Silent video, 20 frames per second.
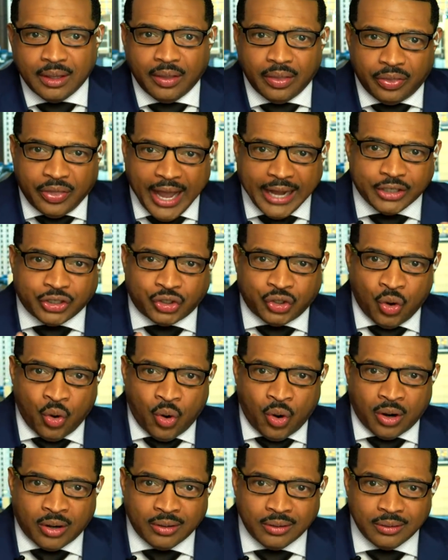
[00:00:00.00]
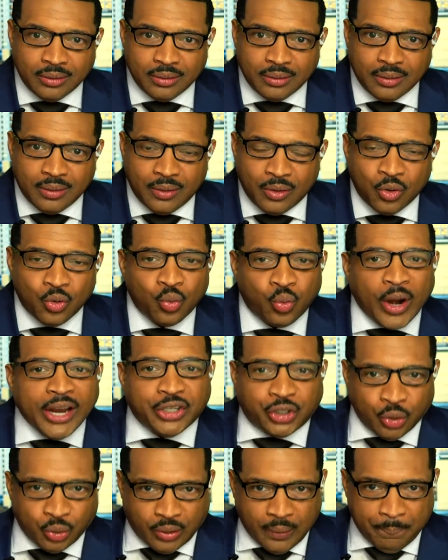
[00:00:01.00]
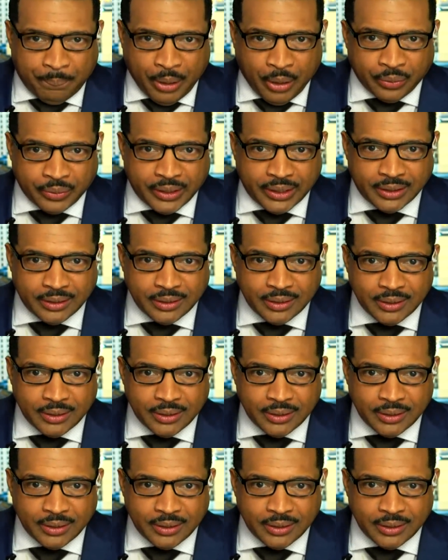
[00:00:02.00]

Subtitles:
That's your racial component.